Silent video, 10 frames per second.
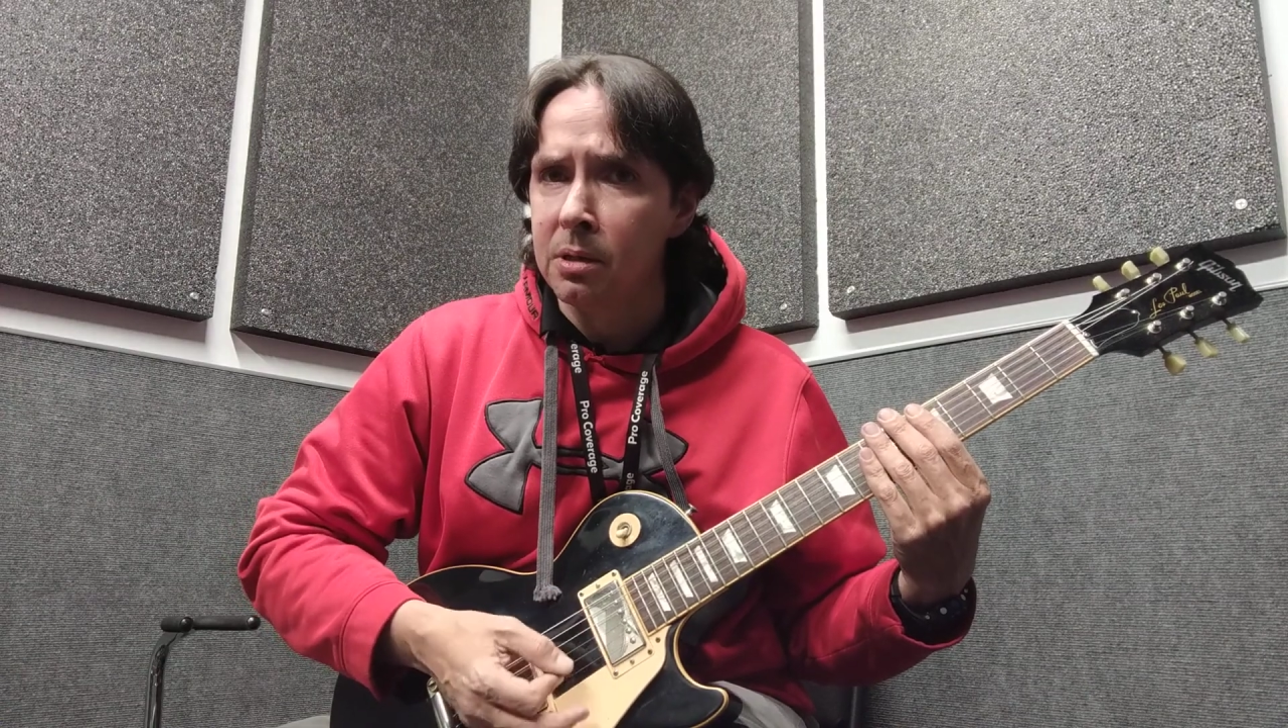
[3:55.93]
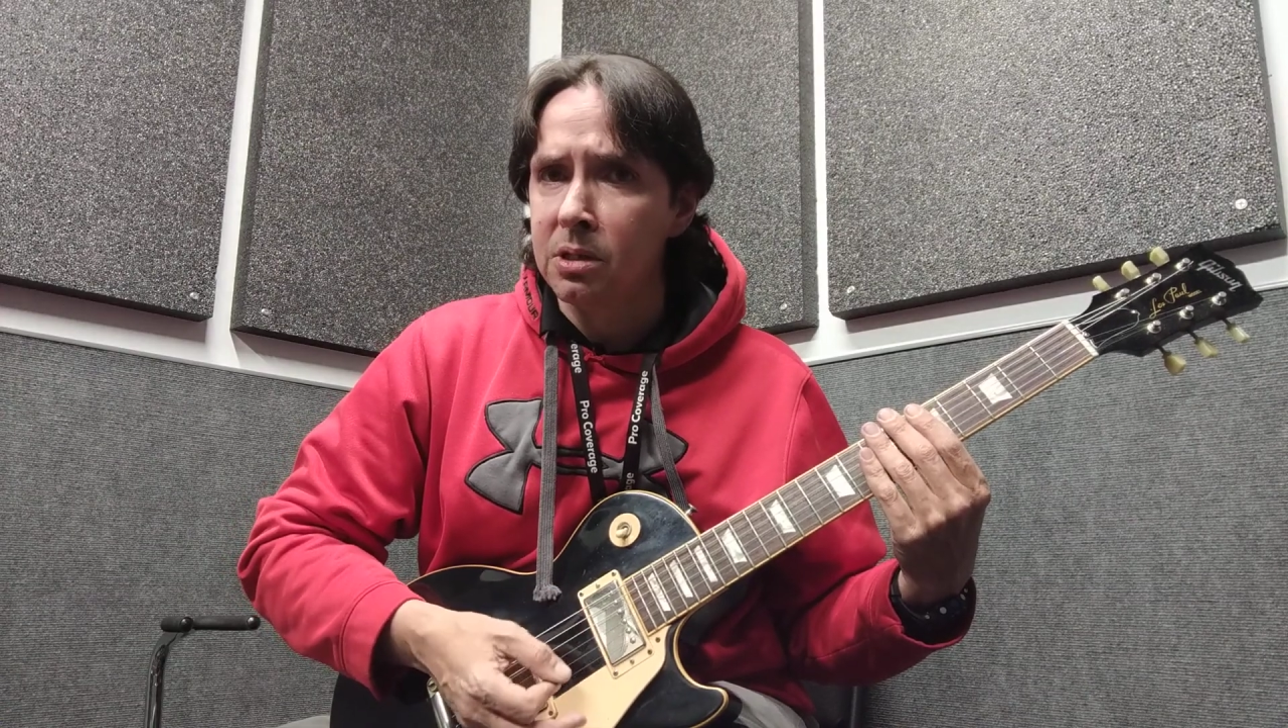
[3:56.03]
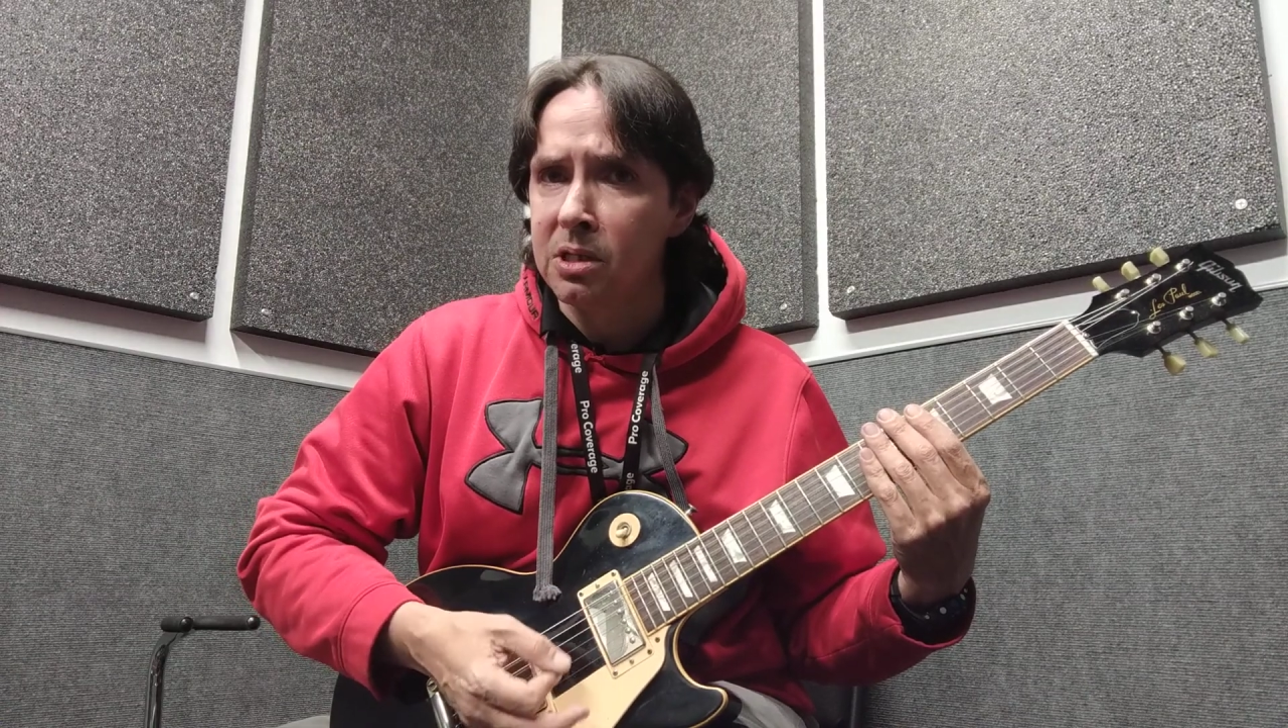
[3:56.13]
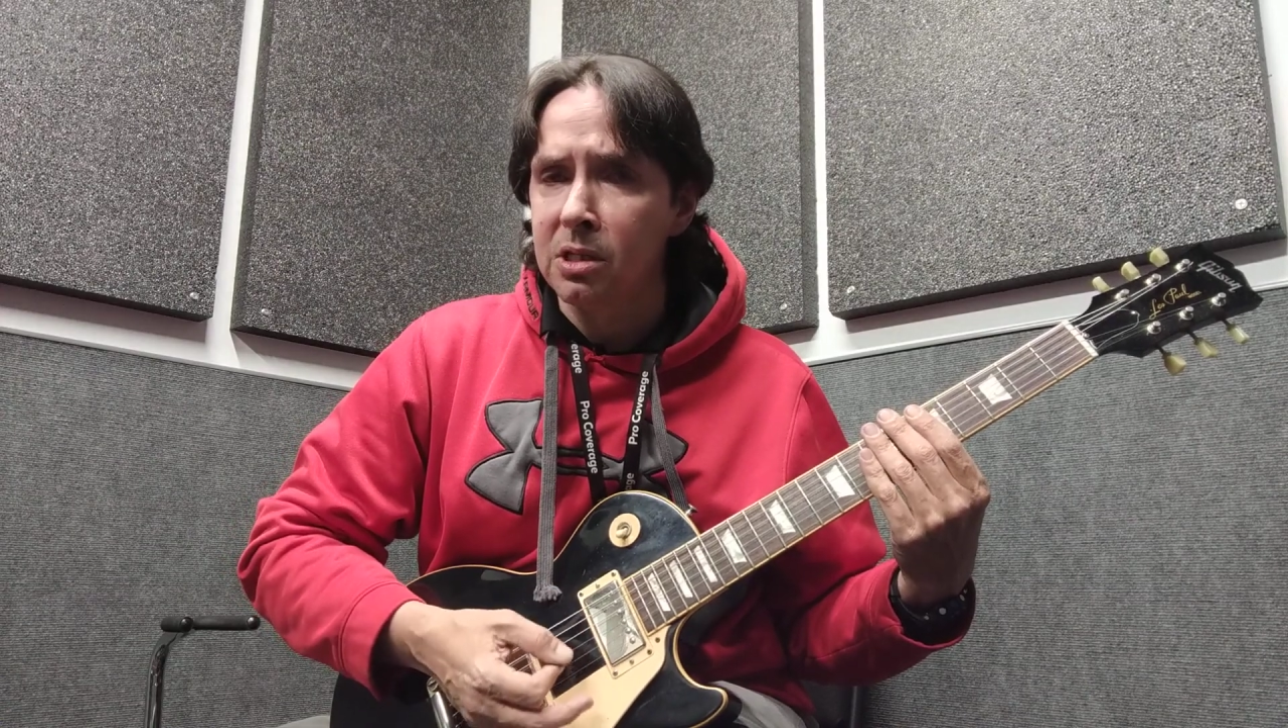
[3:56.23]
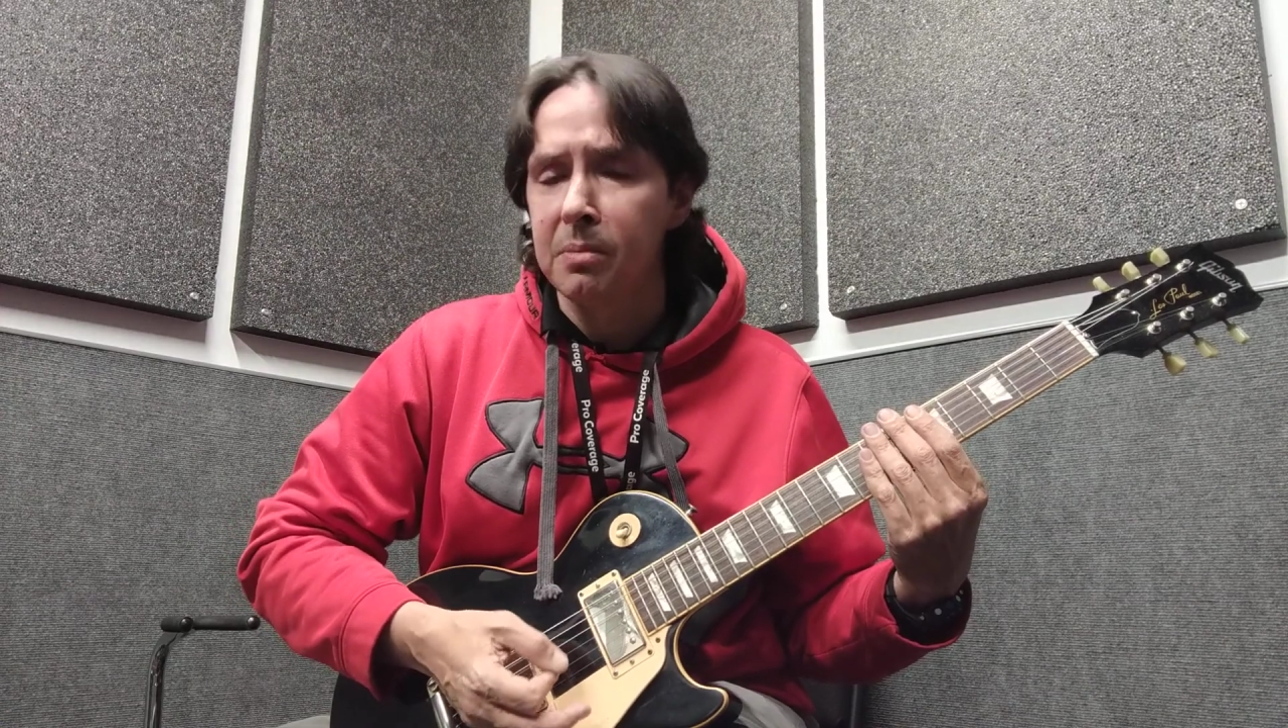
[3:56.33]

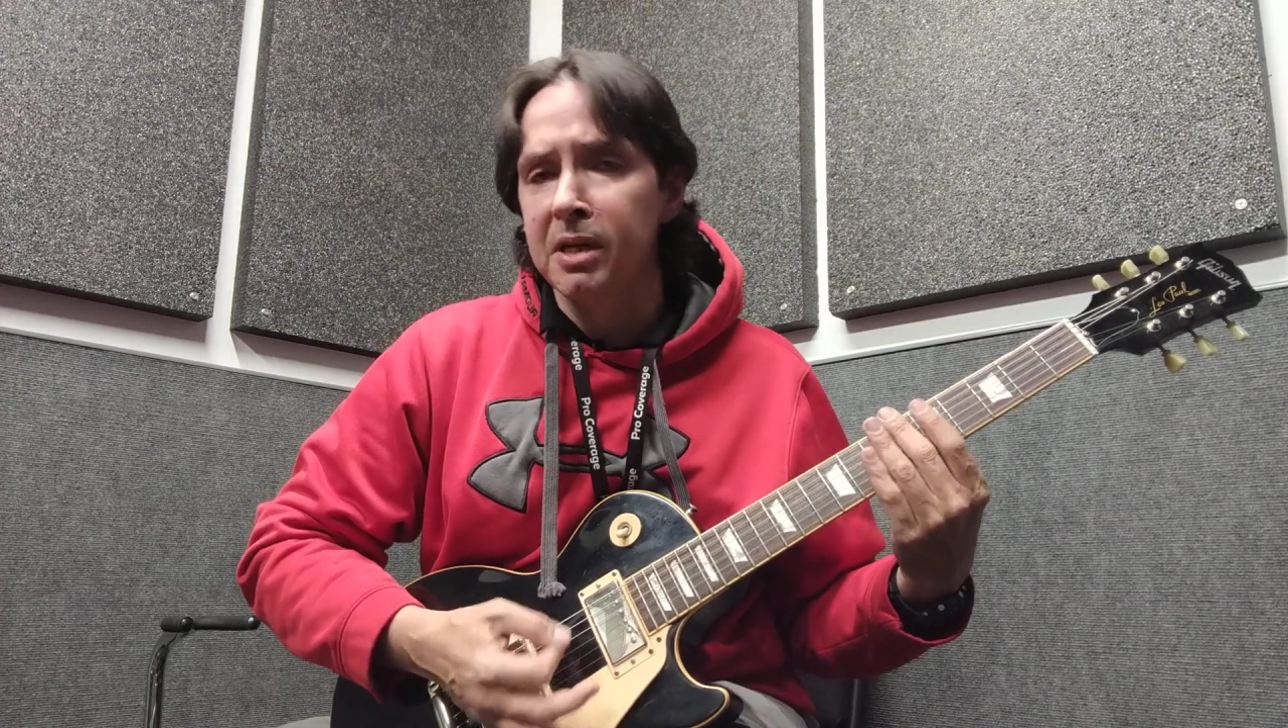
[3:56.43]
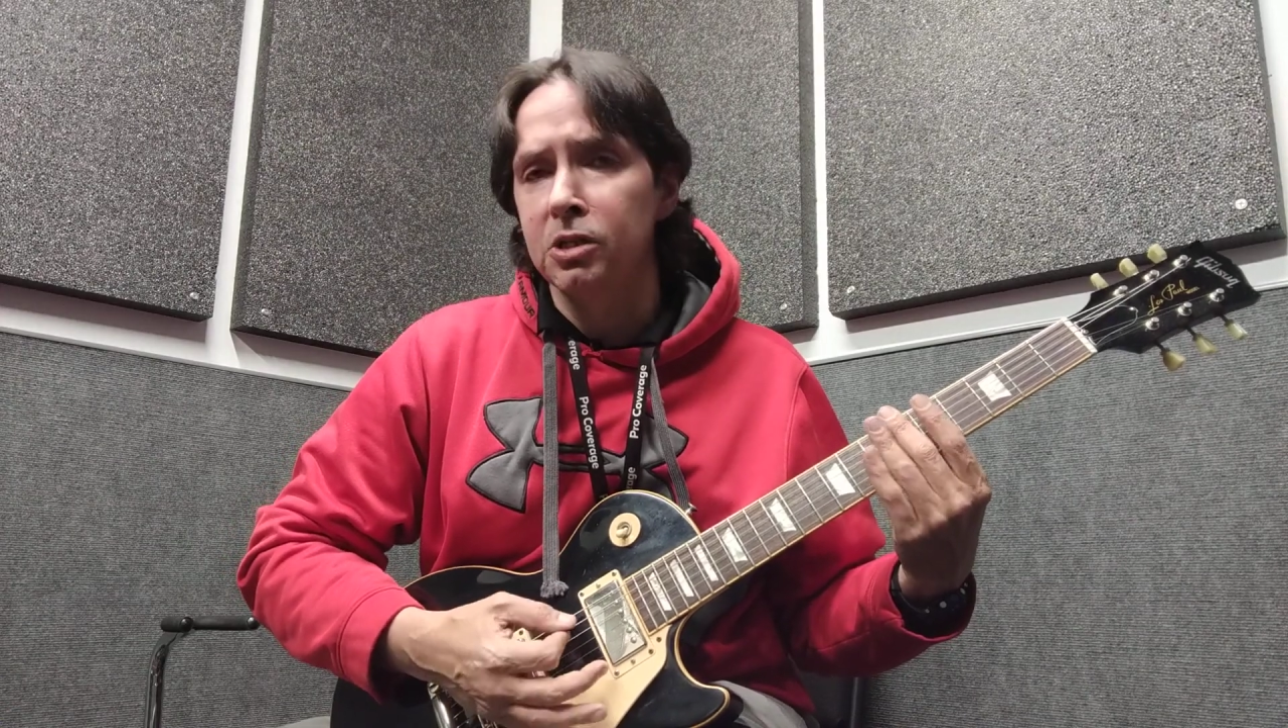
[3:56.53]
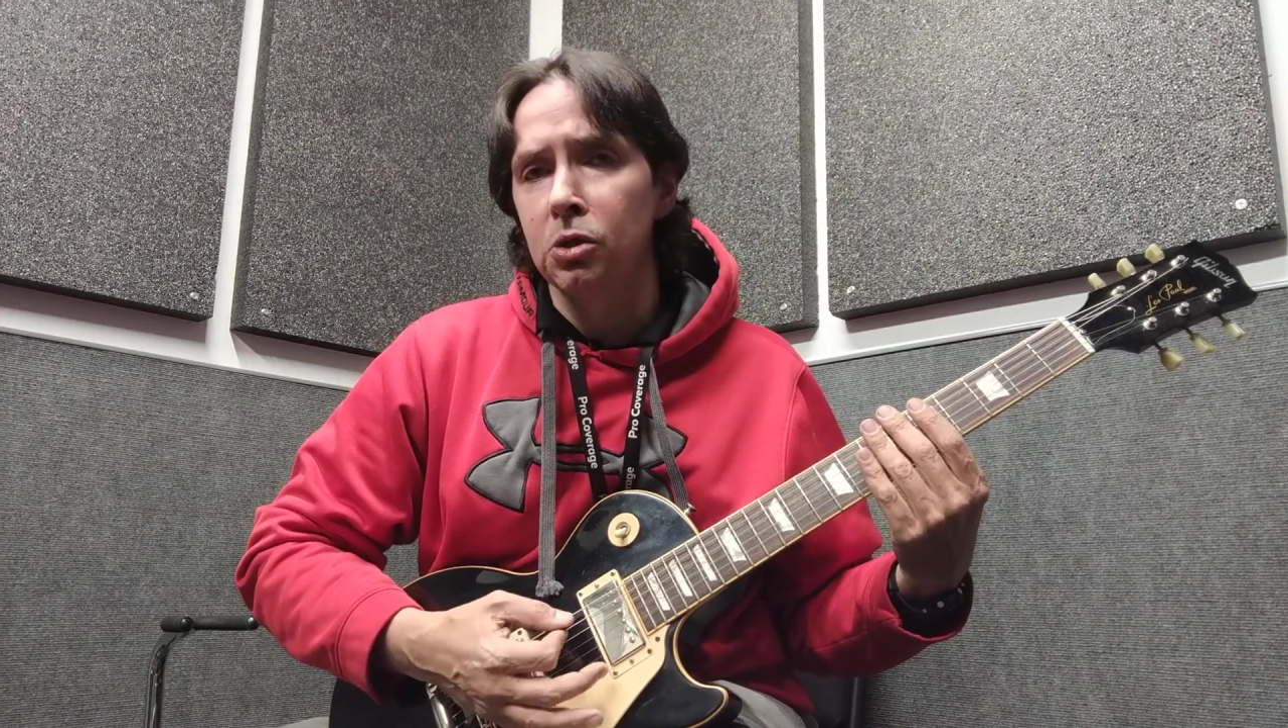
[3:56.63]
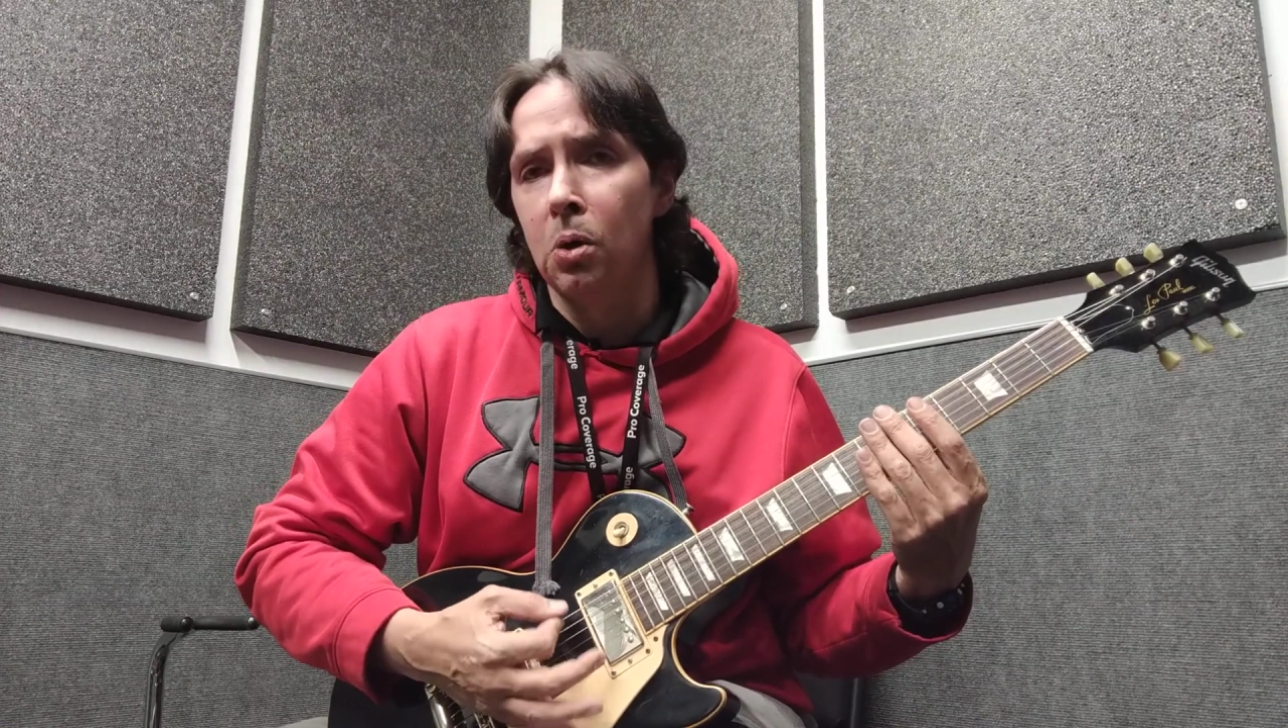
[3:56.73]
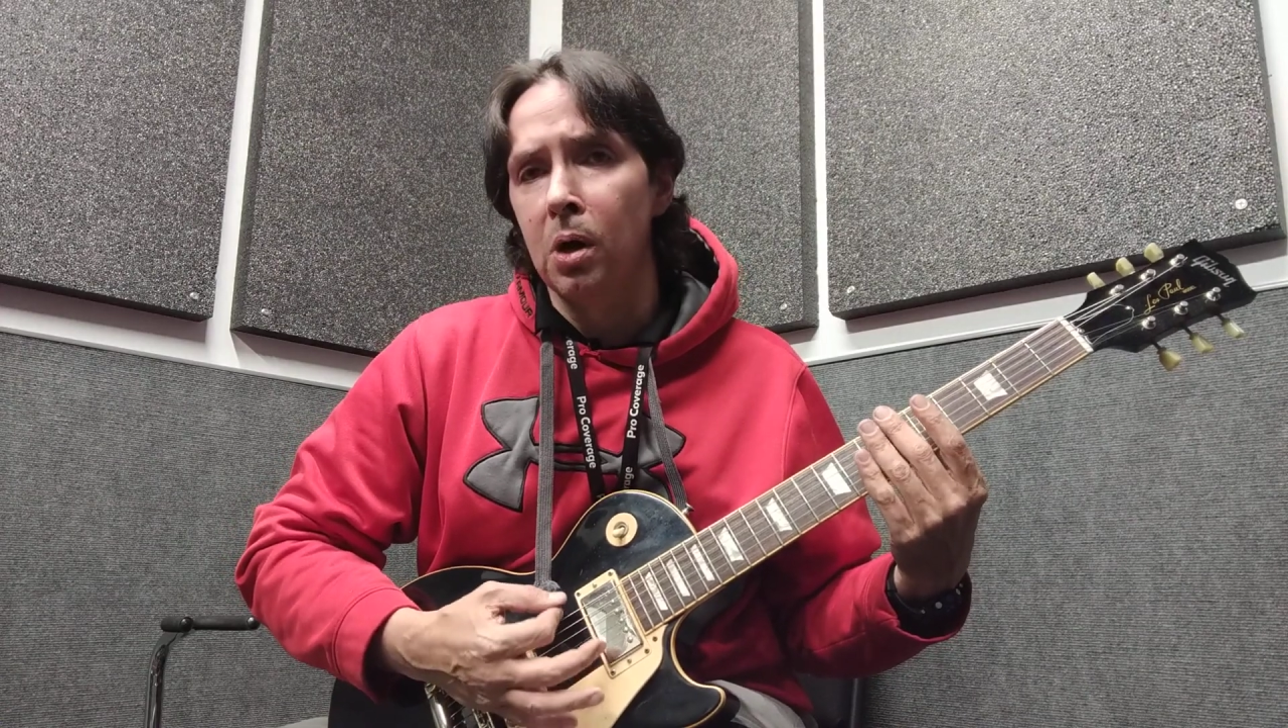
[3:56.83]
just to make
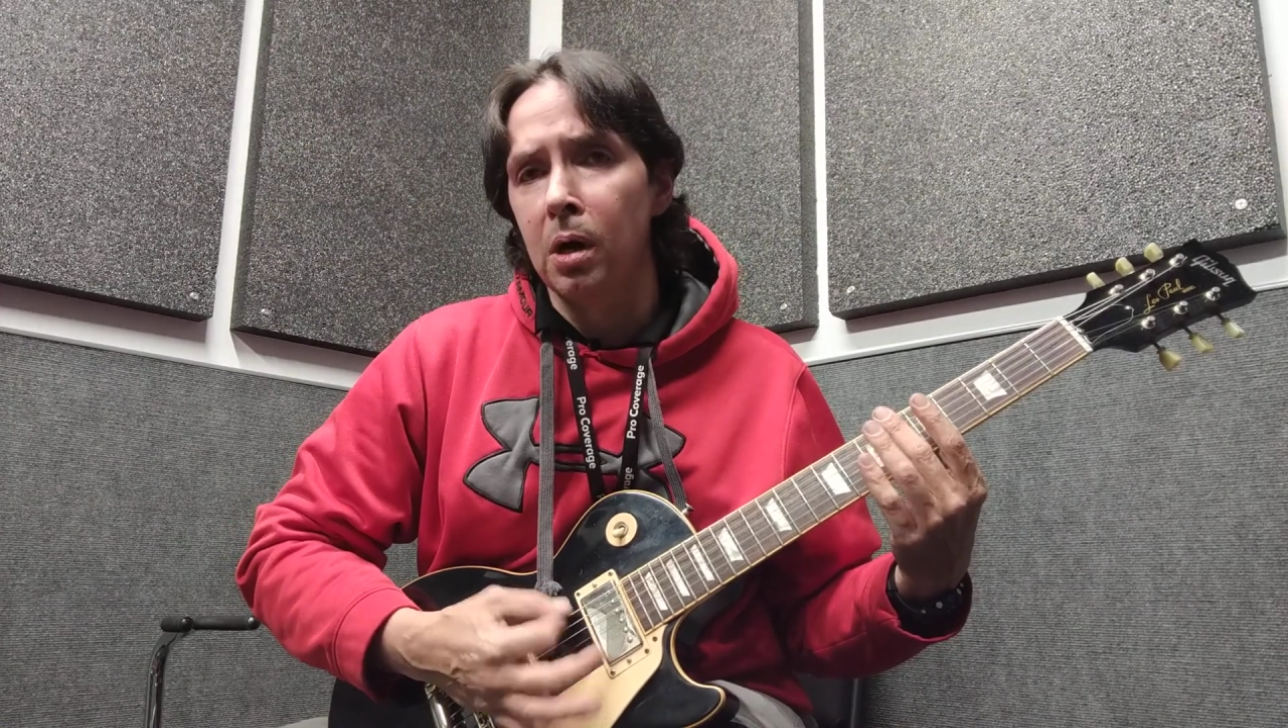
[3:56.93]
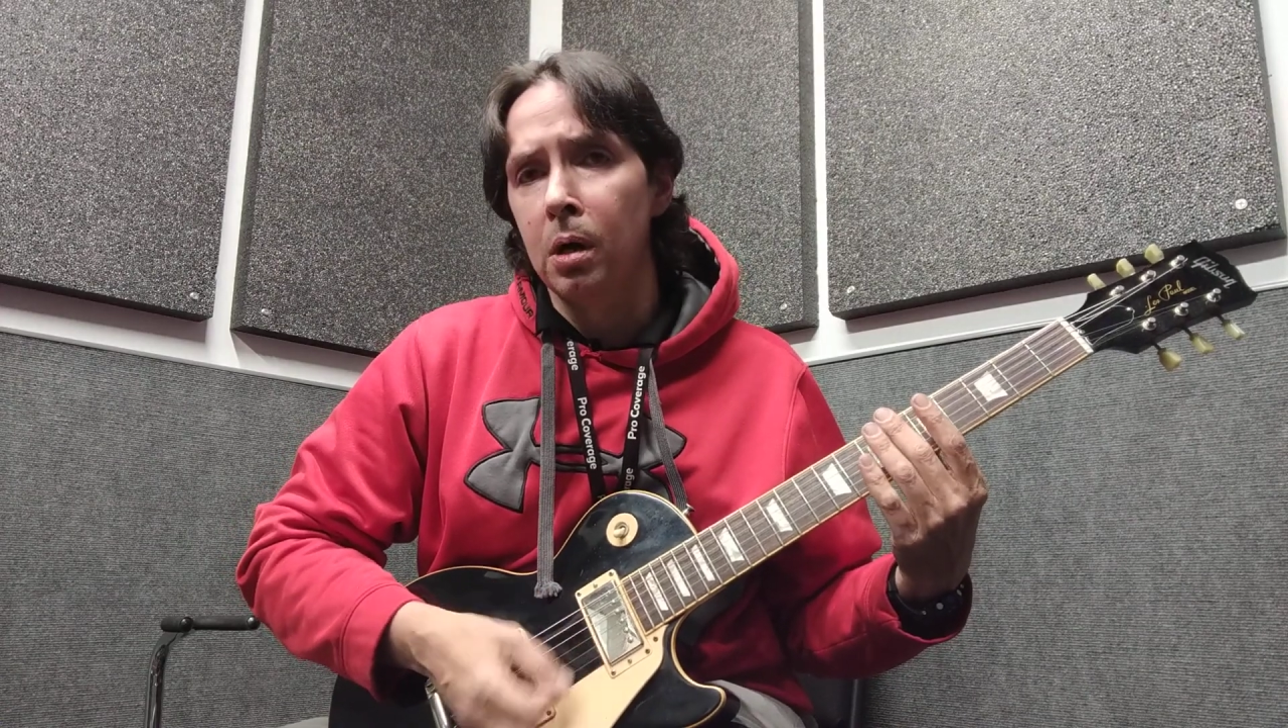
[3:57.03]
sure